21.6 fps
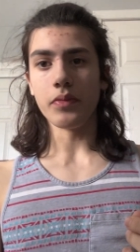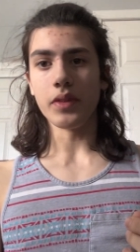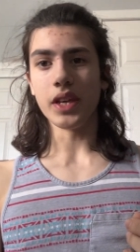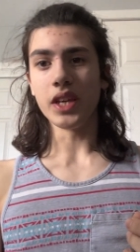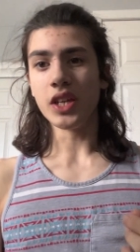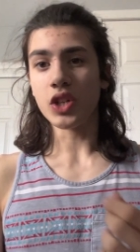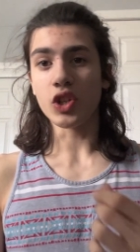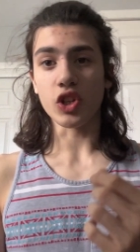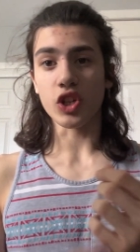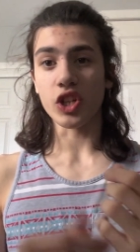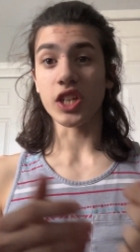
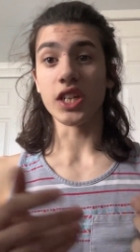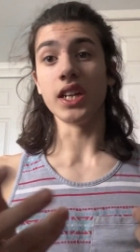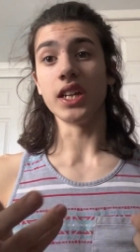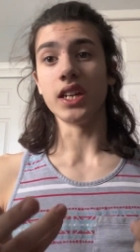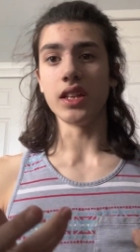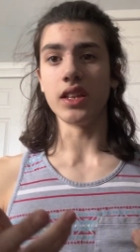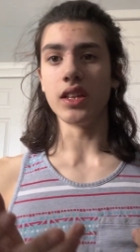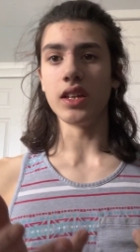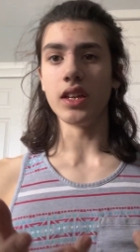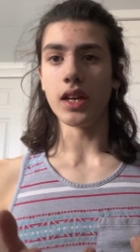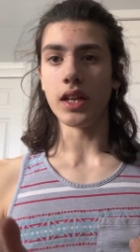interested
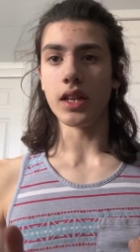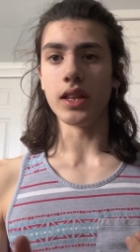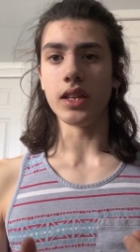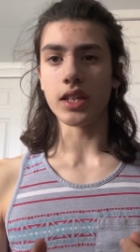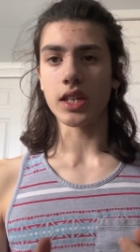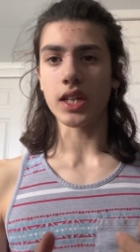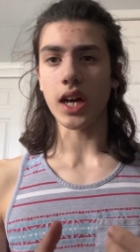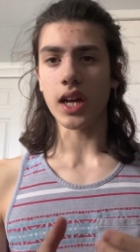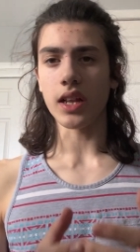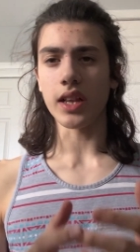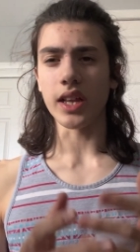in the, in this
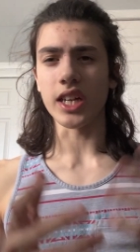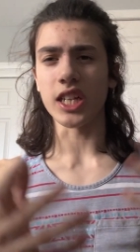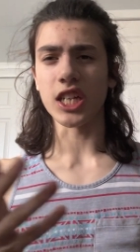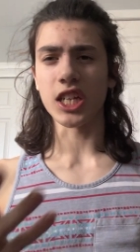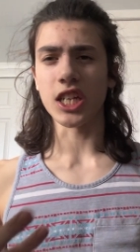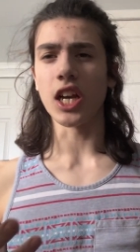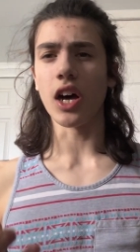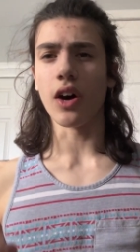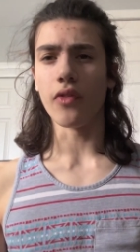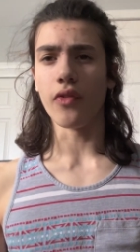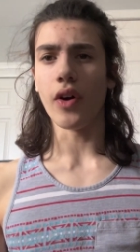kind of like
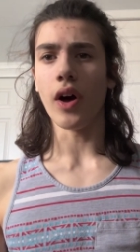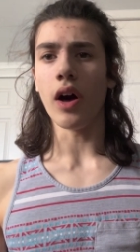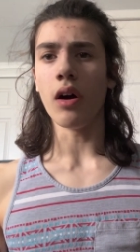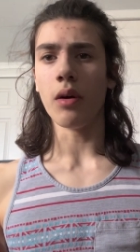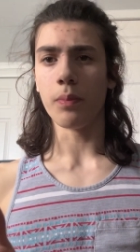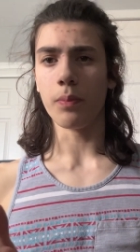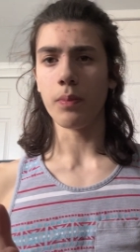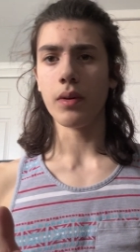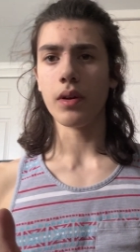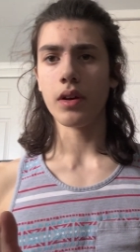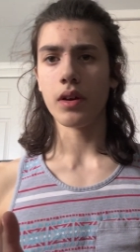
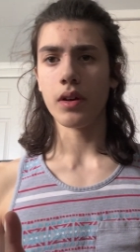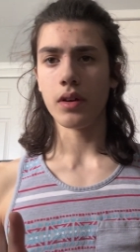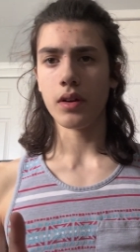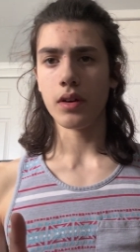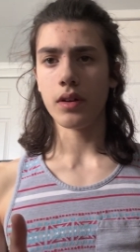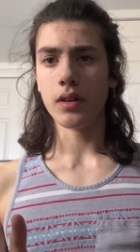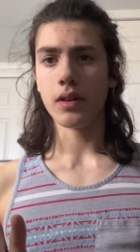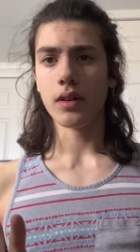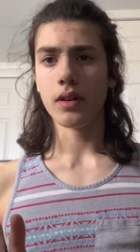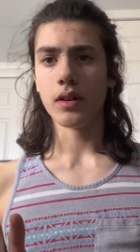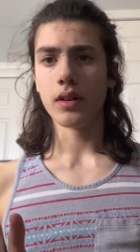self-help
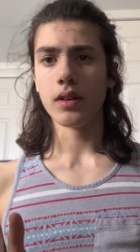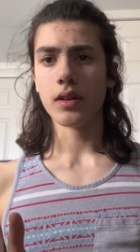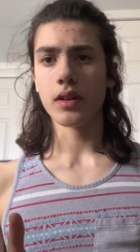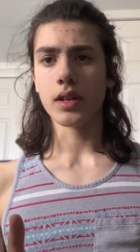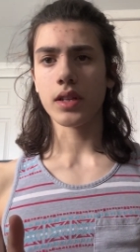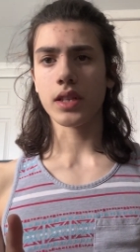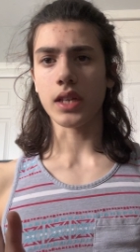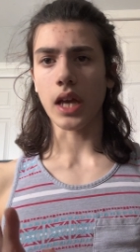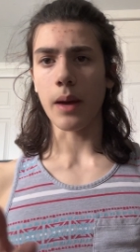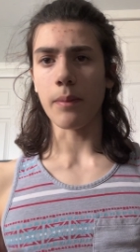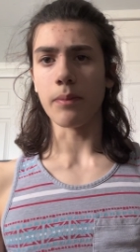
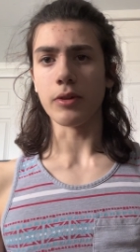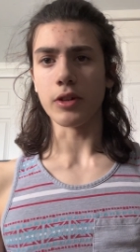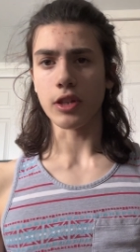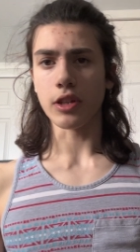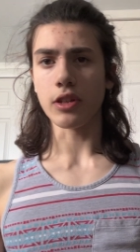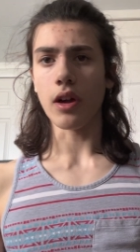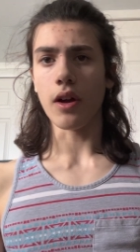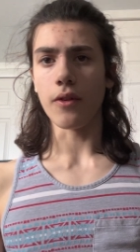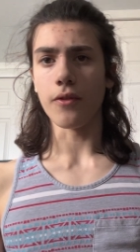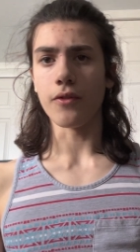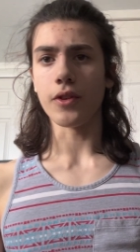type of
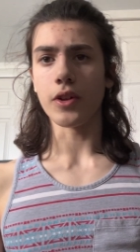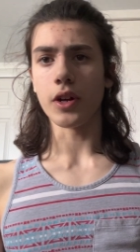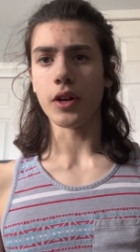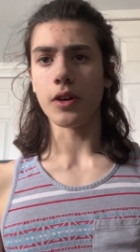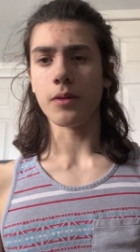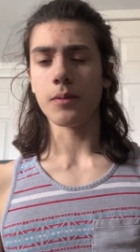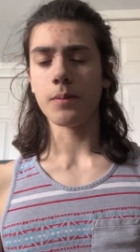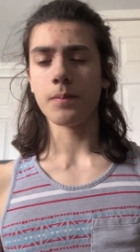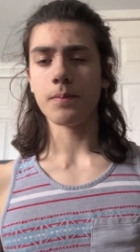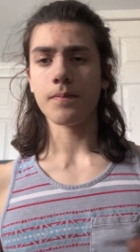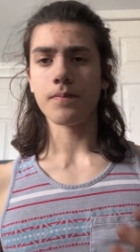stuff, you know?